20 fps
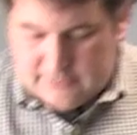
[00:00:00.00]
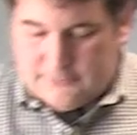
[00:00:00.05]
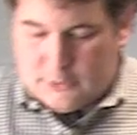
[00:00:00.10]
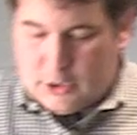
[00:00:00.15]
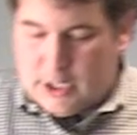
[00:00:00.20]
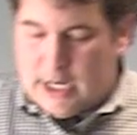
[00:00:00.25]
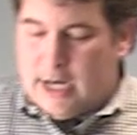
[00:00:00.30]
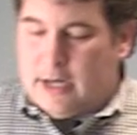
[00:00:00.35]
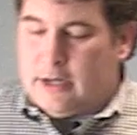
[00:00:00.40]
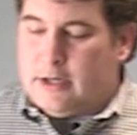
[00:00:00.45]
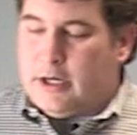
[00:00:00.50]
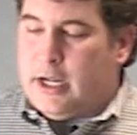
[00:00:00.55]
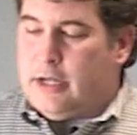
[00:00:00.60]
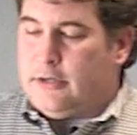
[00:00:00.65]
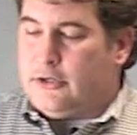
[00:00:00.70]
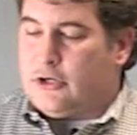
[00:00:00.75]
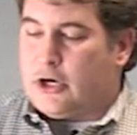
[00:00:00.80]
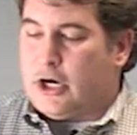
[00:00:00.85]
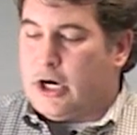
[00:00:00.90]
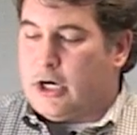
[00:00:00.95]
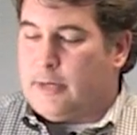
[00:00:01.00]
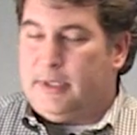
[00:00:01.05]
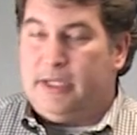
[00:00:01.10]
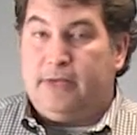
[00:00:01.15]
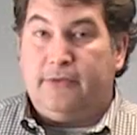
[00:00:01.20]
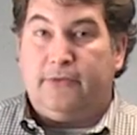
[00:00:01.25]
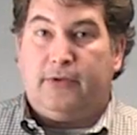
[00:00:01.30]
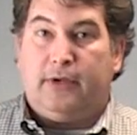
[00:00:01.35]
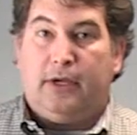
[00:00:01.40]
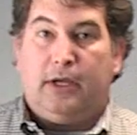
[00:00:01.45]
for our
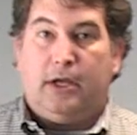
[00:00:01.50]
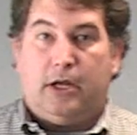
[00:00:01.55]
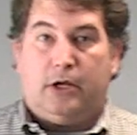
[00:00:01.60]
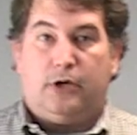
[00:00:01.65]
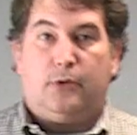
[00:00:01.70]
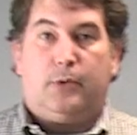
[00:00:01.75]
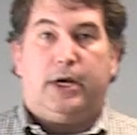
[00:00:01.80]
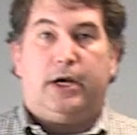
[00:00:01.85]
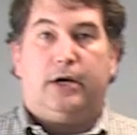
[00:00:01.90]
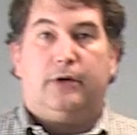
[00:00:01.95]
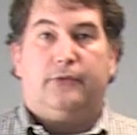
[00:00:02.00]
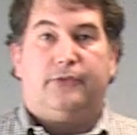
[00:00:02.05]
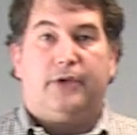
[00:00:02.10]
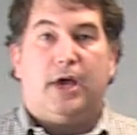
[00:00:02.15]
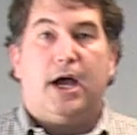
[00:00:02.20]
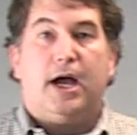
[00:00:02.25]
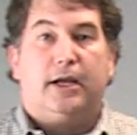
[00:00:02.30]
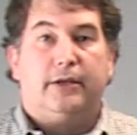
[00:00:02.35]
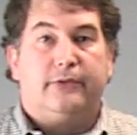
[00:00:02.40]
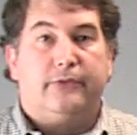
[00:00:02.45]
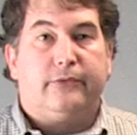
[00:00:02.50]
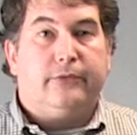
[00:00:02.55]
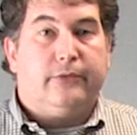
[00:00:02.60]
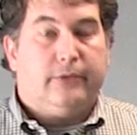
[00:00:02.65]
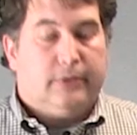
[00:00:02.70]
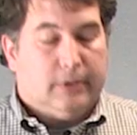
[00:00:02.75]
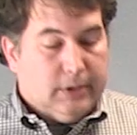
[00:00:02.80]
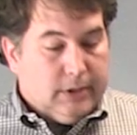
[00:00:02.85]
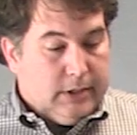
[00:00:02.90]
undergarments, underwear, socks,